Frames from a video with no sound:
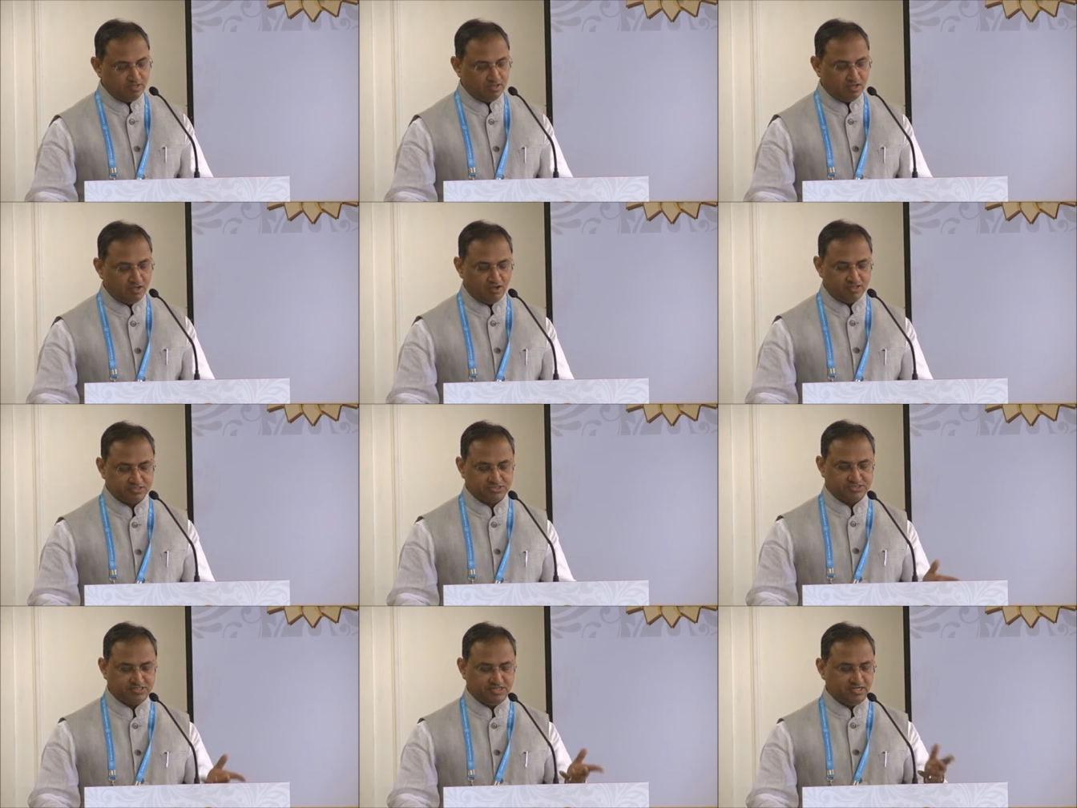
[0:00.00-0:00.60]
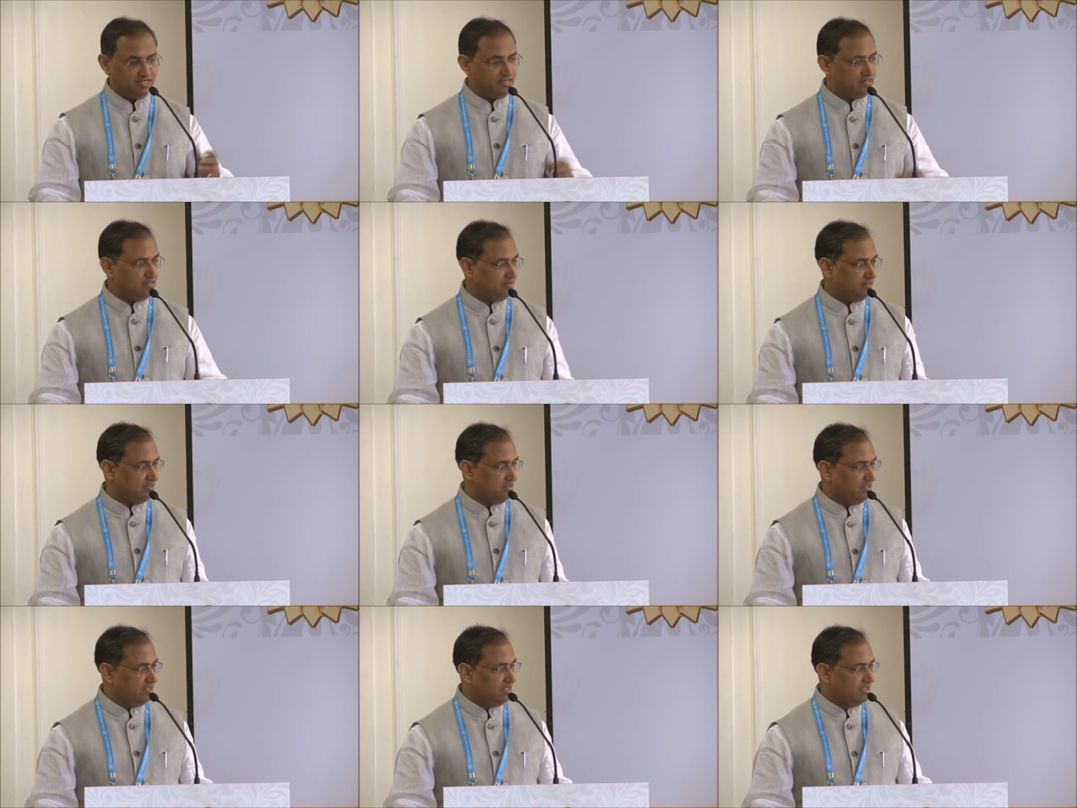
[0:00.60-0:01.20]
Australian
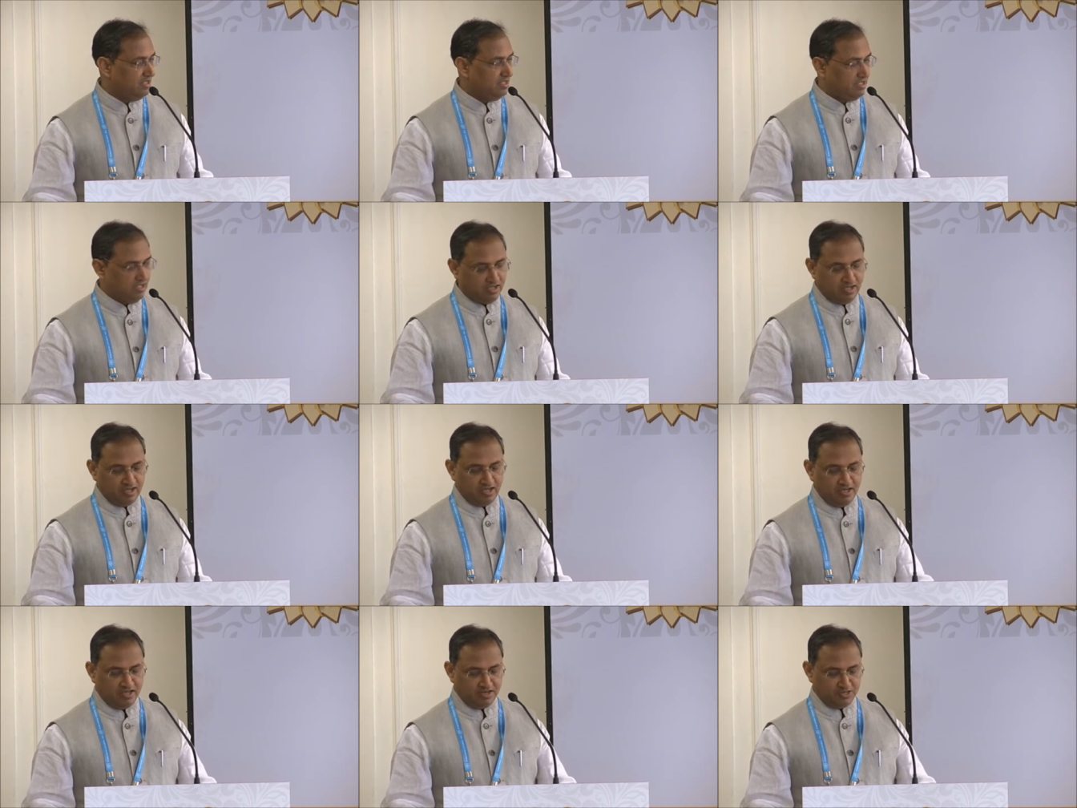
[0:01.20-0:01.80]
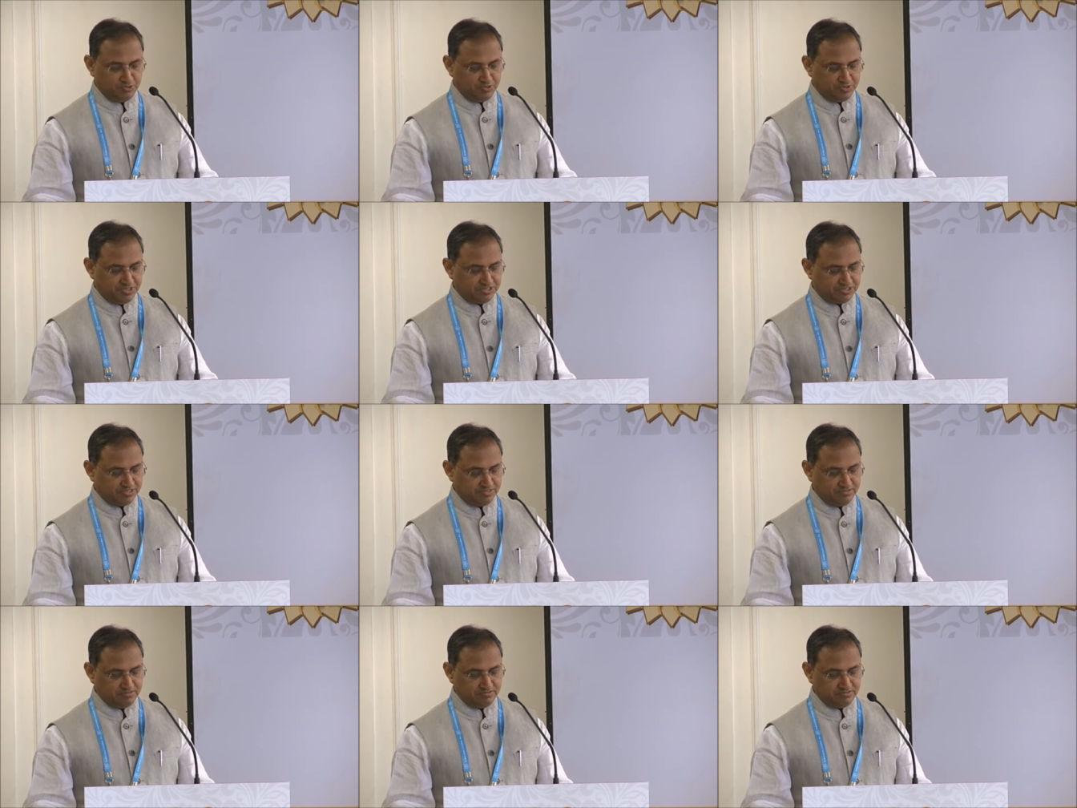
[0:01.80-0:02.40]
higher
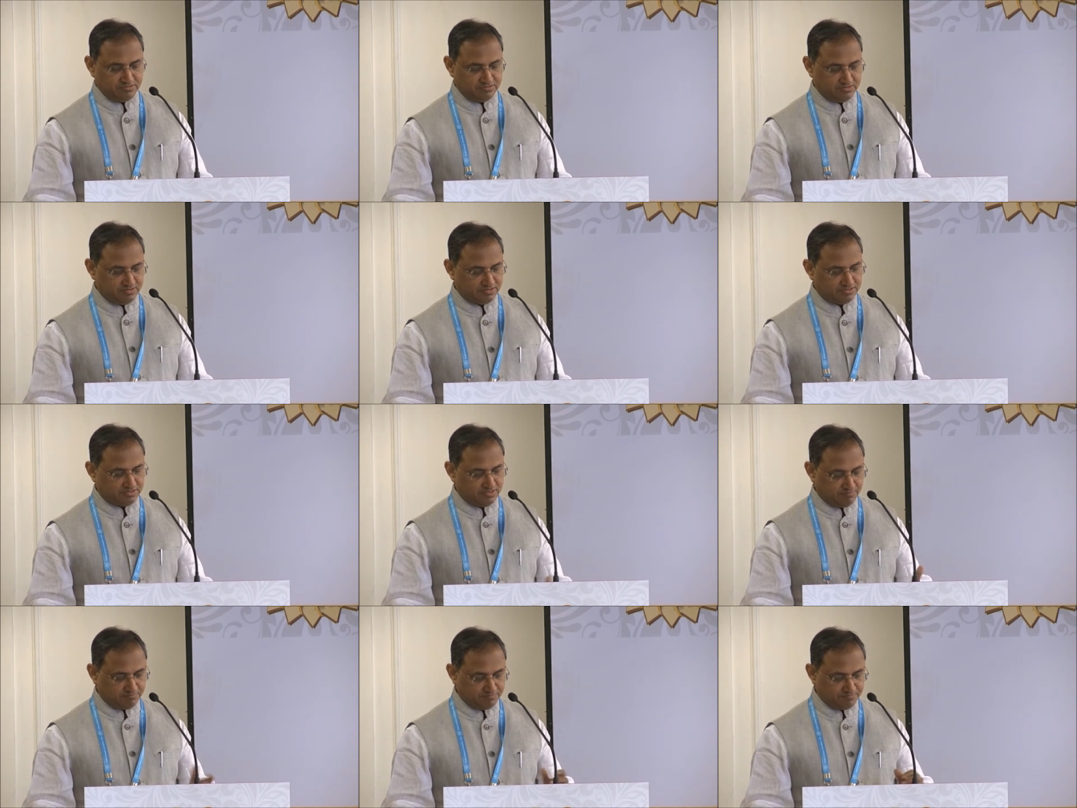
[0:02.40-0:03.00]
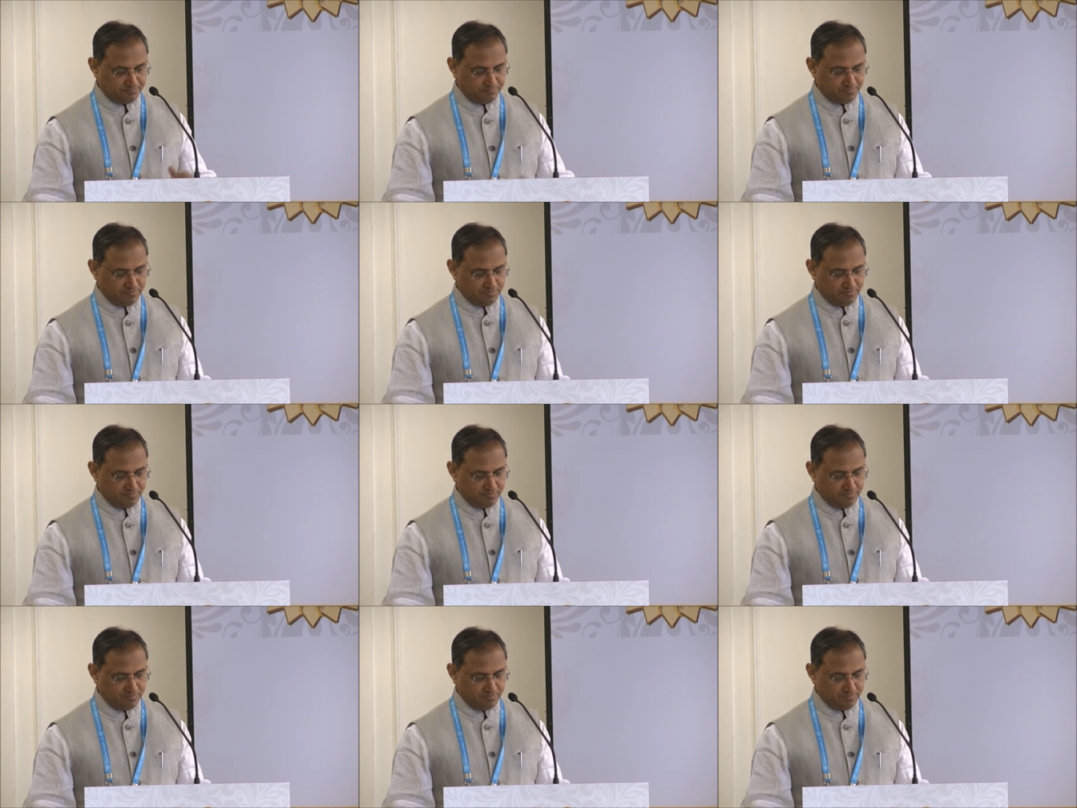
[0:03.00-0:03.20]
education system.